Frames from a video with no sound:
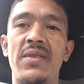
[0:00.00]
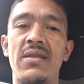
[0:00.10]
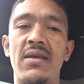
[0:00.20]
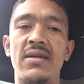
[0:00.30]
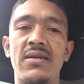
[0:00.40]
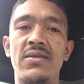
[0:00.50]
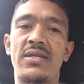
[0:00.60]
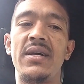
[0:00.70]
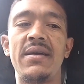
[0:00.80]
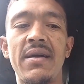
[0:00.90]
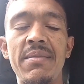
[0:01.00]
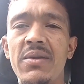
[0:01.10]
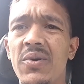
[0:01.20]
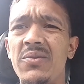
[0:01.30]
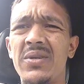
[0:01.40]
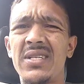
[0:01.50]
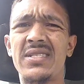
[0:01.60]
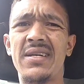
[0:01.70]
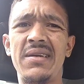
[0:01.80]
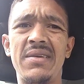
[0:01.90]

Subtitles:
As I was saying, what was I saying?